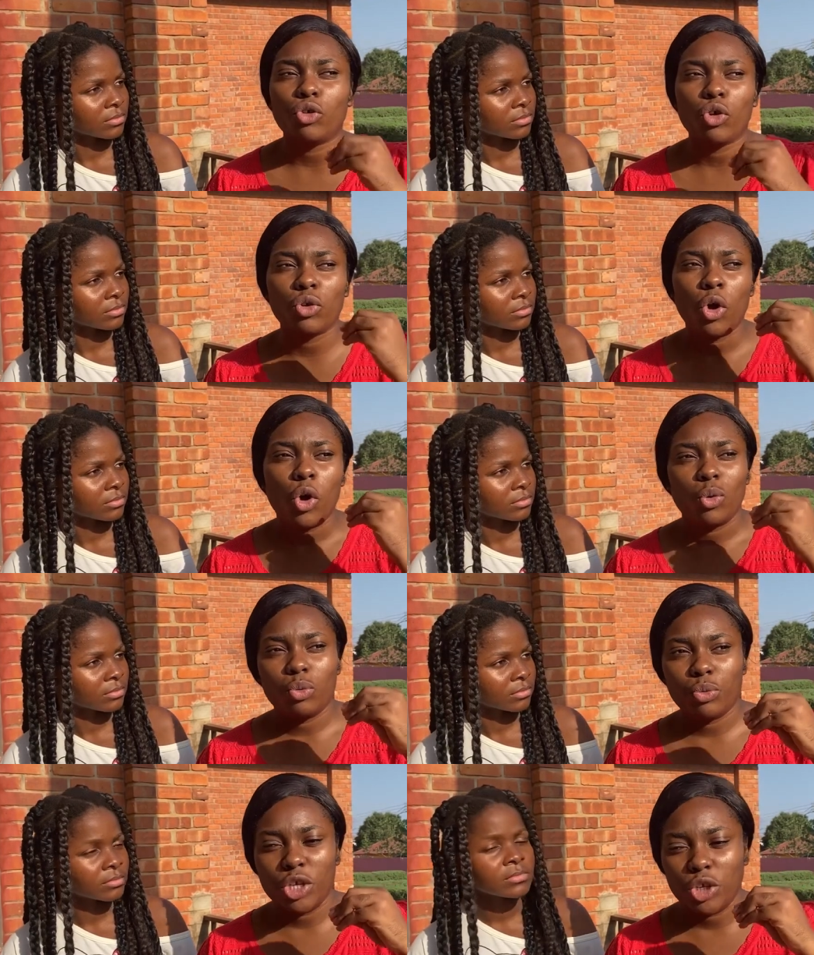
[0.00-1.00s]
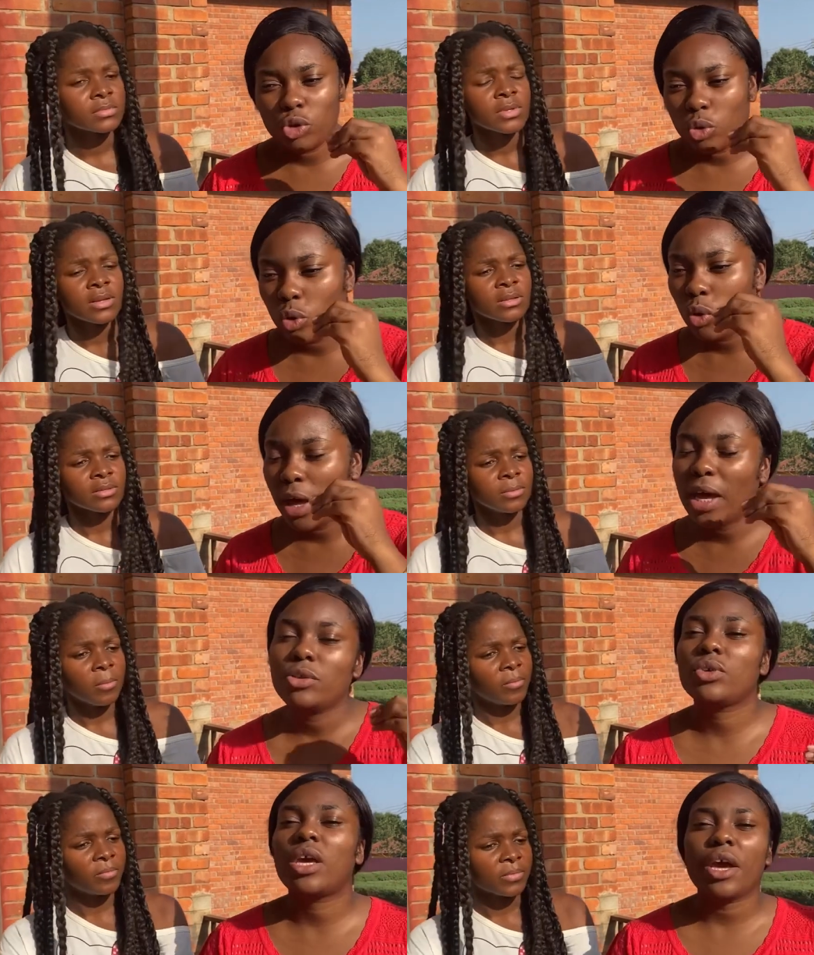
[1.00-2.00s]
Speaker 1: done with your
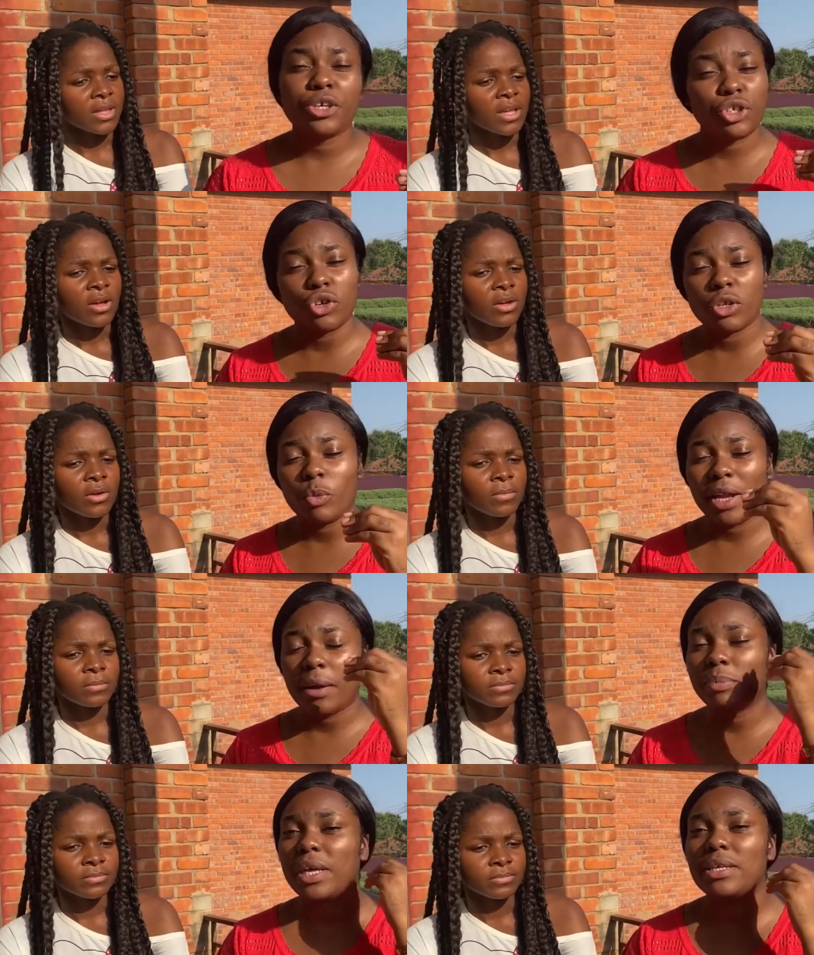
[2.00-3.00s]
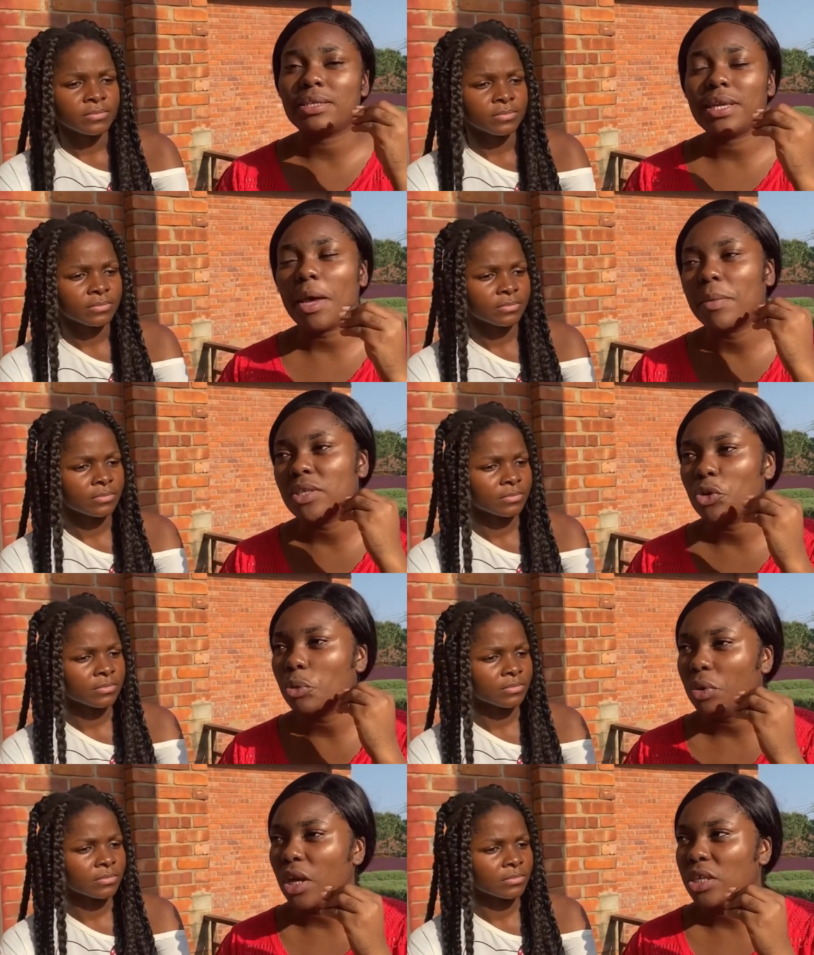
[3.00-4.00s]
education whether bsc msc or
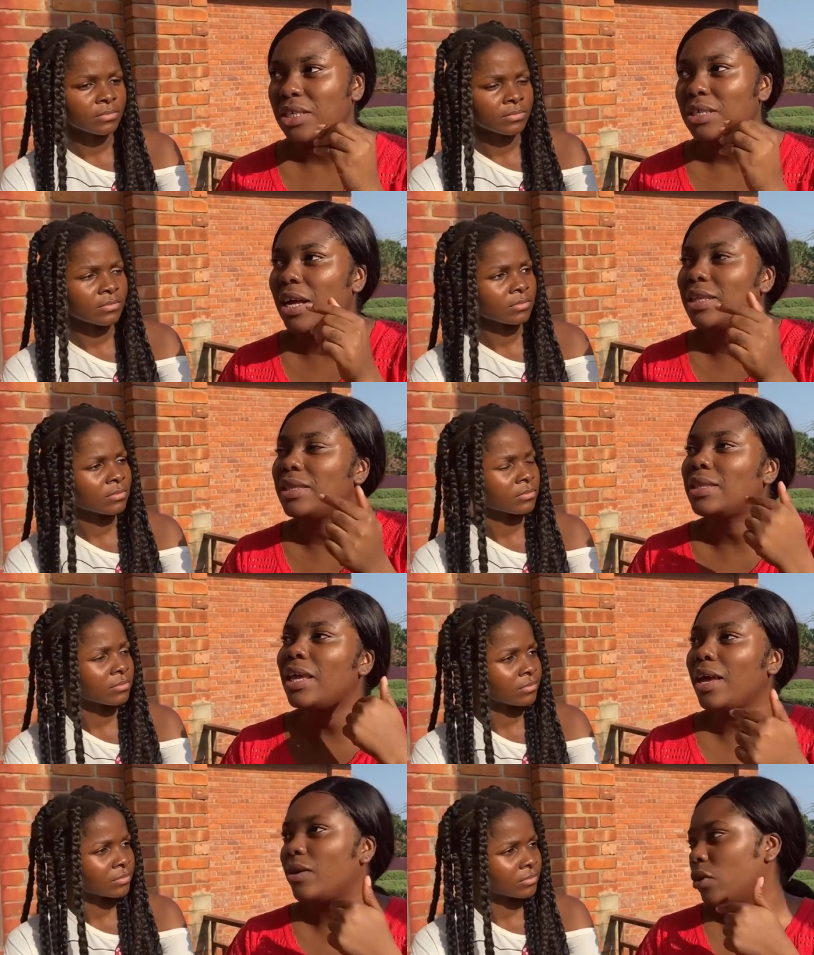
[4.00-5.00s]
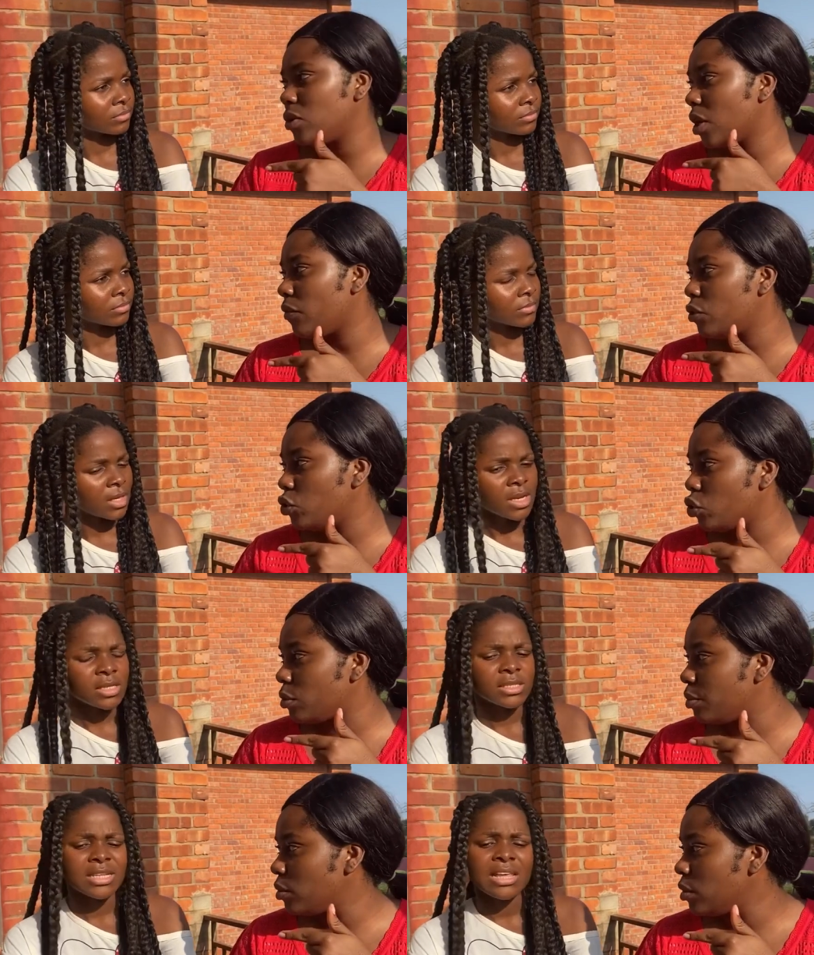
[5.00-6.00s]
phd that they are going to give you a job
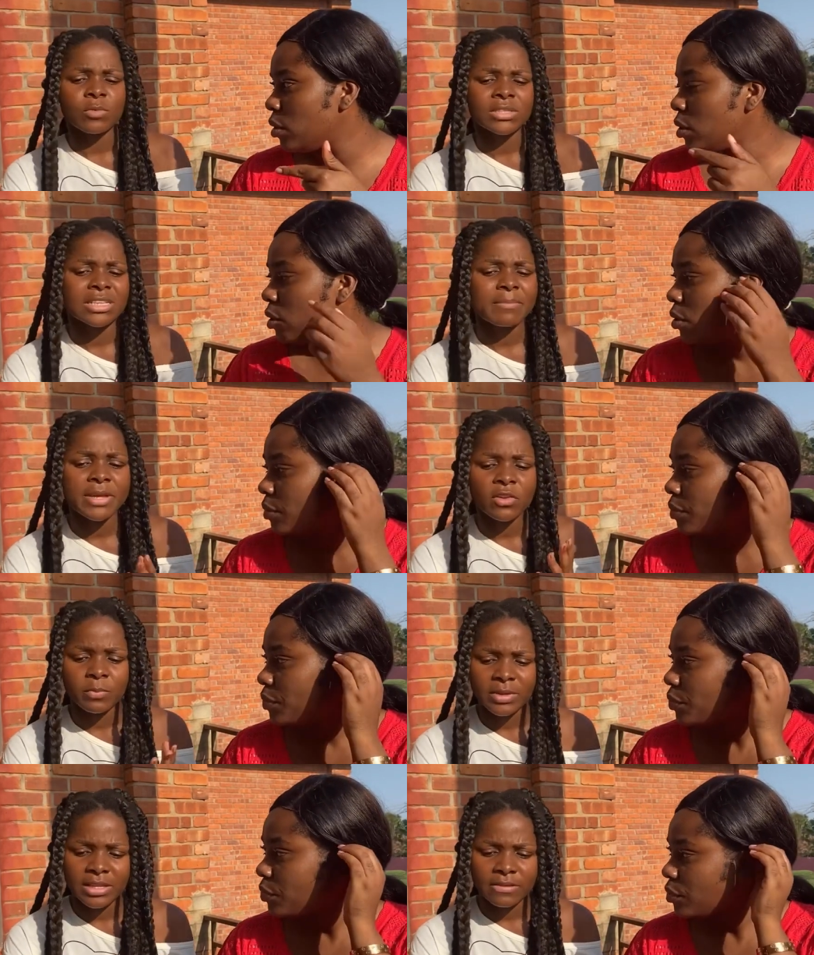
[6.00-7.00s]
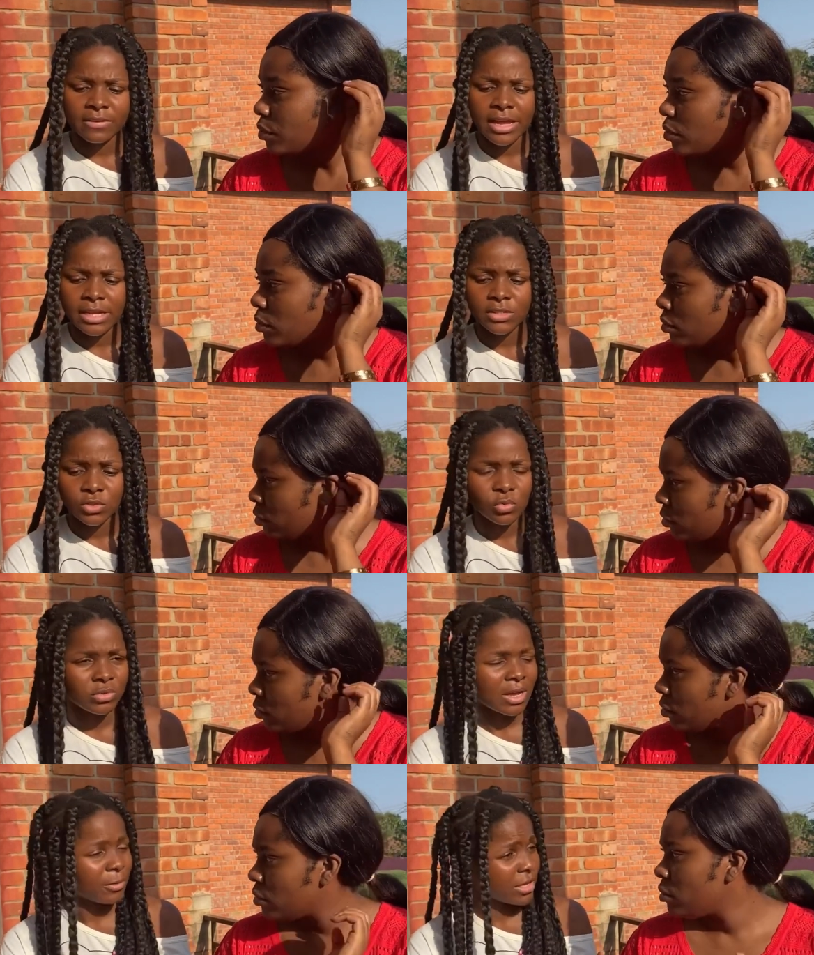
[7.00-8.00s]
you see
Speaker 2: that's one thing that made us believe like in school
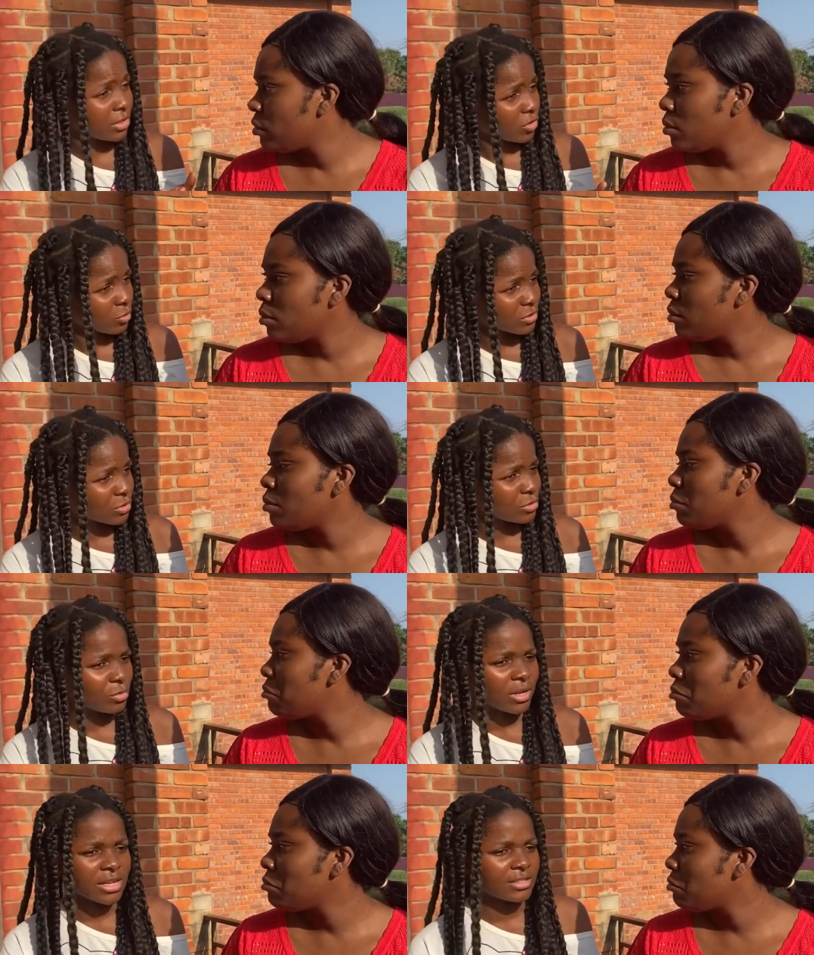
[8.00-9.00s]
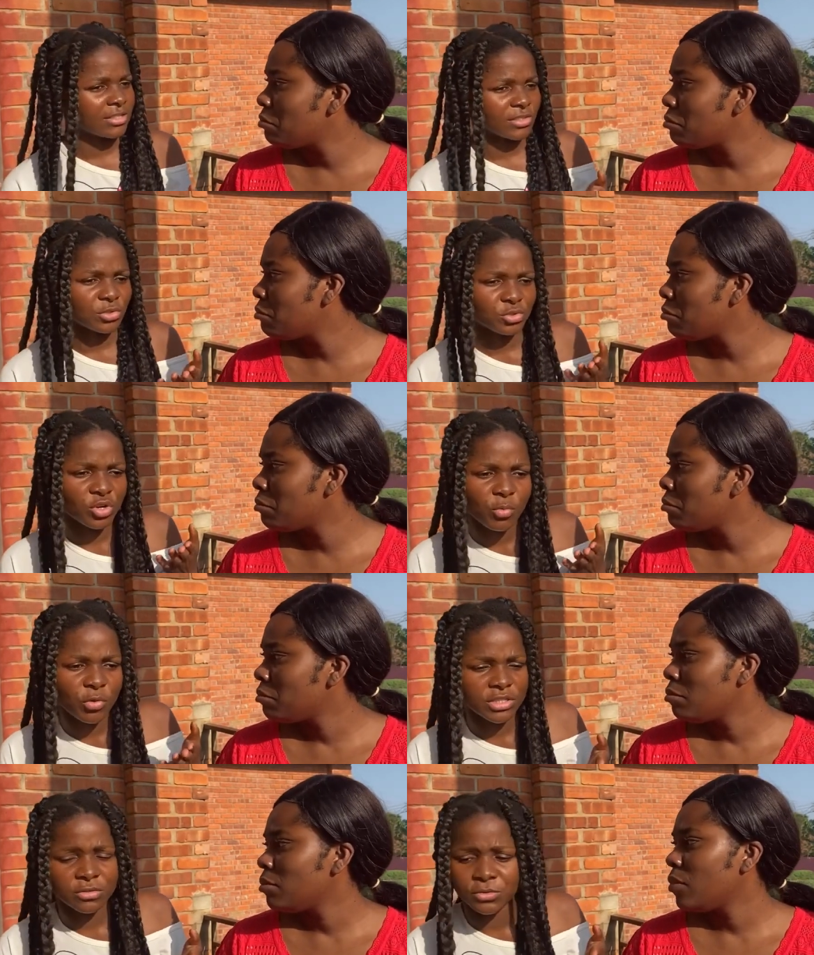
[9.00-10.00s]
that when you're done with school that there's a job
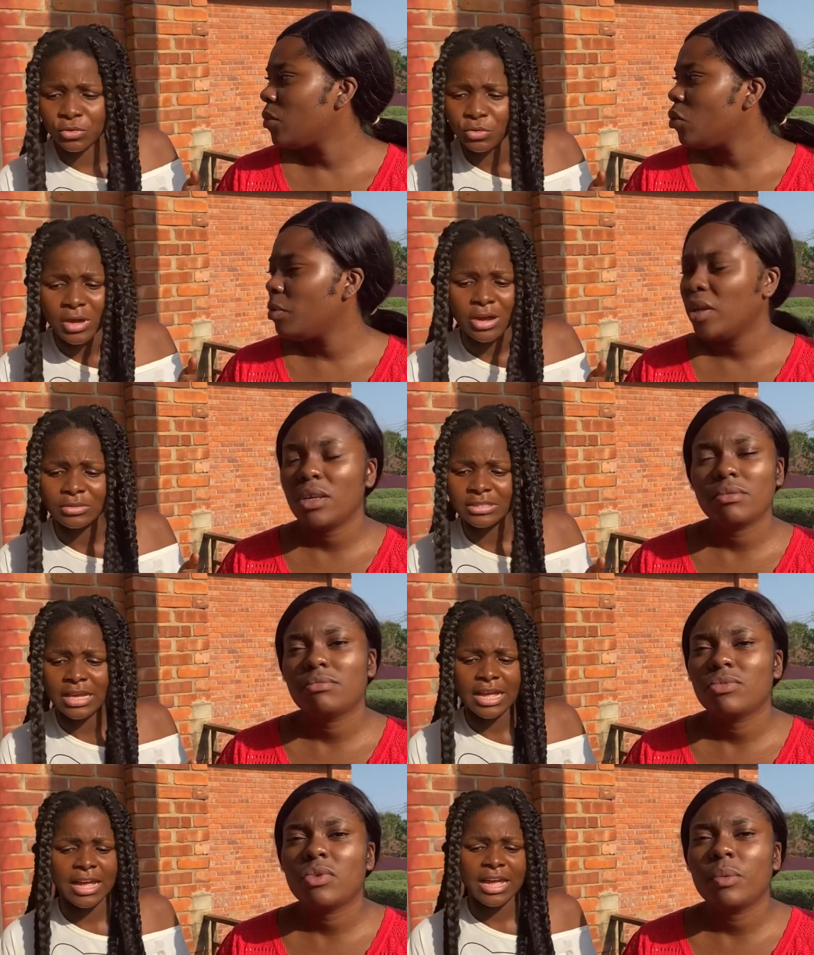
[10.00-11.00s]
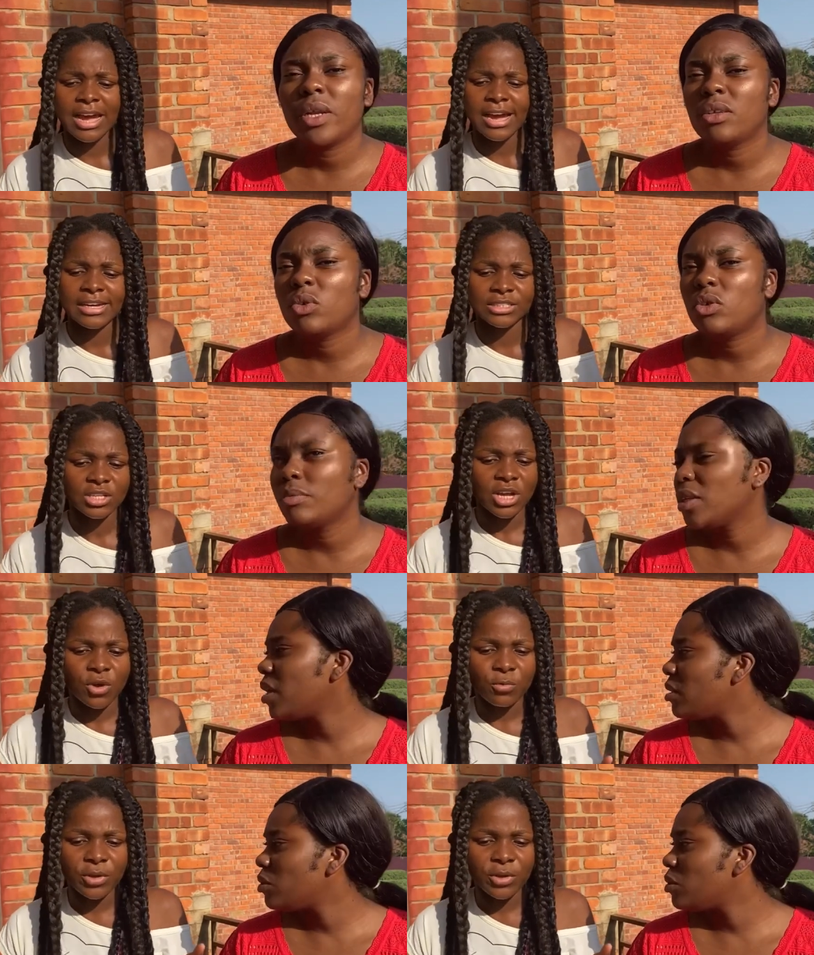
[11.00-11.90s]
waiting for you out there nobody told me that